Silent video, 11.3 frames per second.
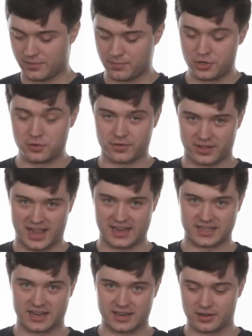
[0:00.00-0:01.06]
maneuver that
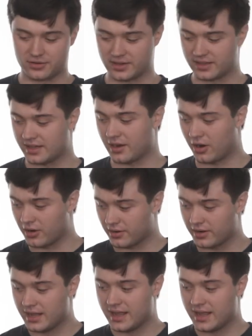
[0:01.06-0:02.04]
to get it underneath it. Our